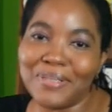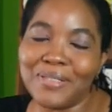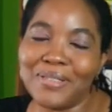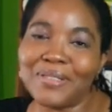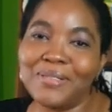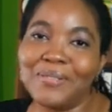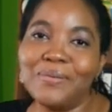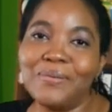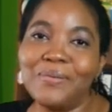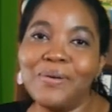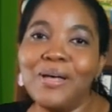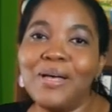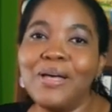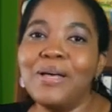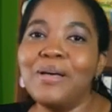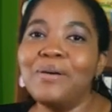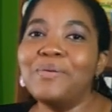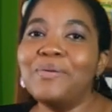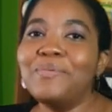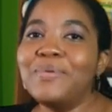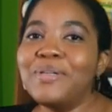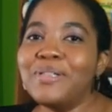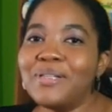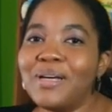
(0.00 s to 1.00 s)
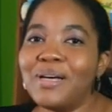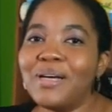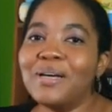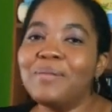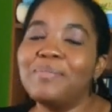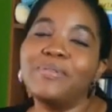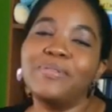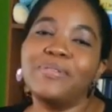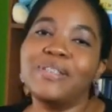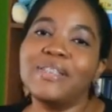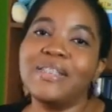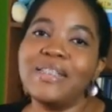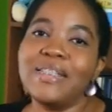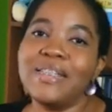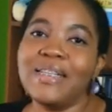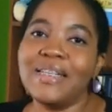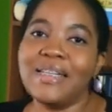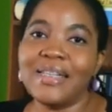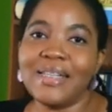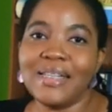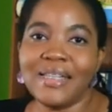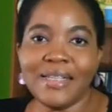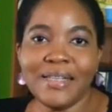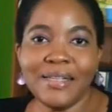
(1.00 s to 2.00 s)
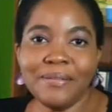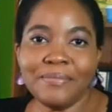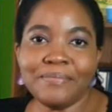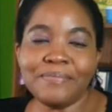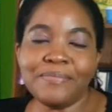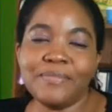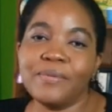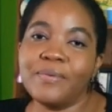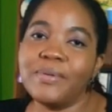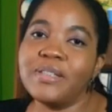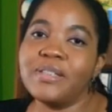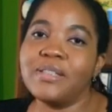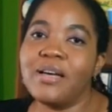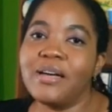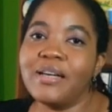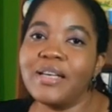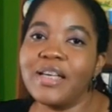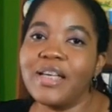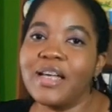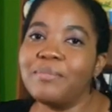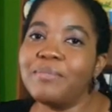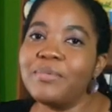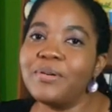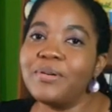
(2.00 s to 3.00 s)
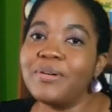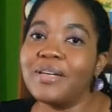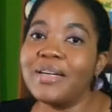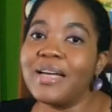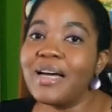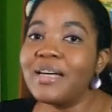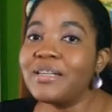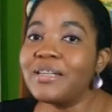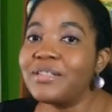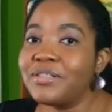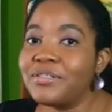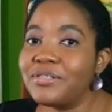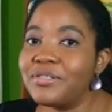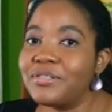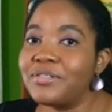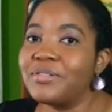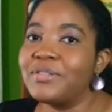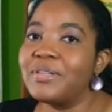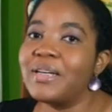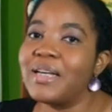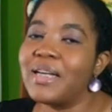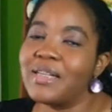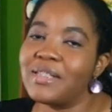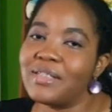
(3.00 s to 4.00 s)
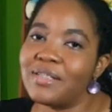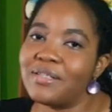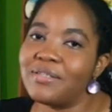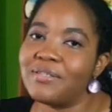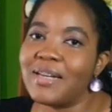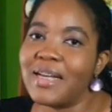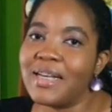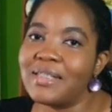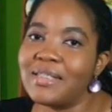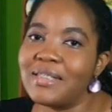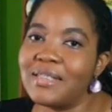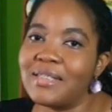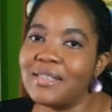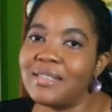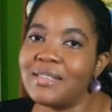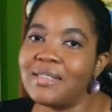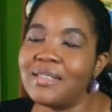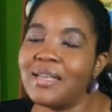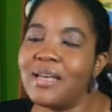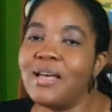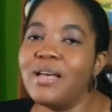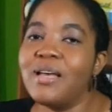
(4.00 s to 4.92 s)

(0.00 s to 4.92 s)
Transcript: So when we talk about GE, we're talking about gastroenteritis.